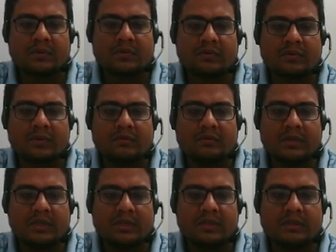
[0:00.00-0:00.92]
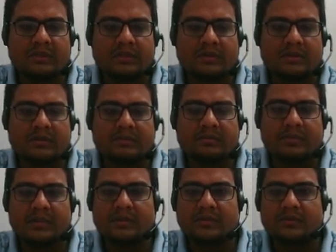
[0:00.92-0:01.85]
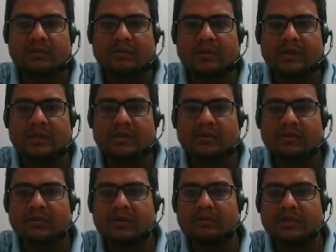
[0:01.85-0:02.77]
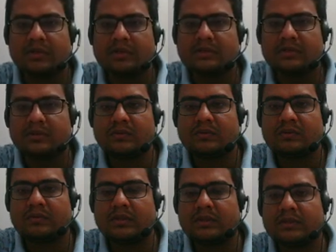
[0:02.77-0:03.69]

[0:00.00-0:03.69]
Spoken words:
One minus P square into 1 minus Q square.